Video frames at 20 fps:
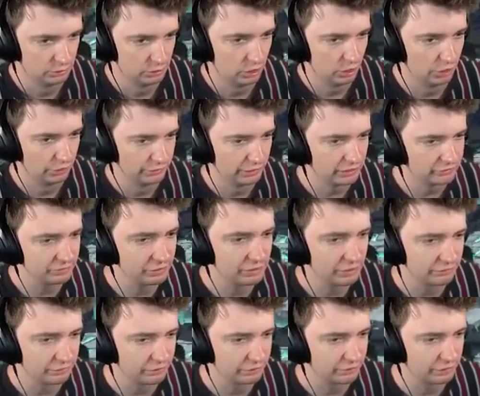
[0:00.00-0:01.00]
Oh, that's
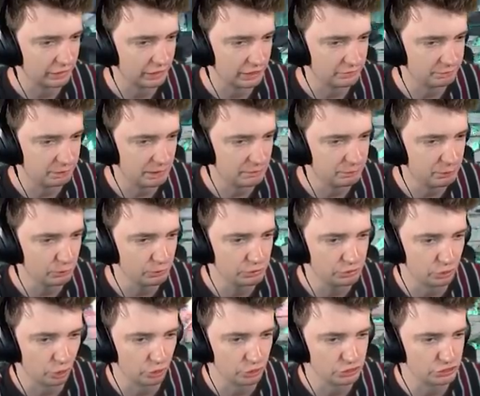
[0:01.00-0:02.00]
another thing. Is people
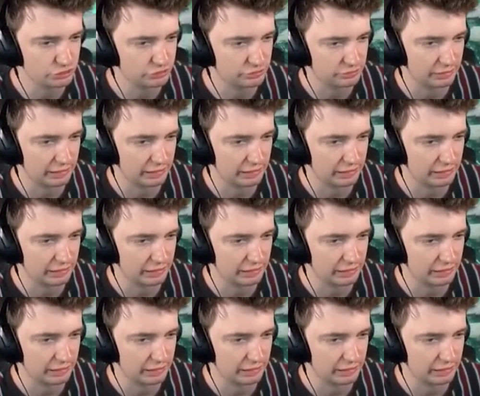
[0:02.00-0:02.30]
don't just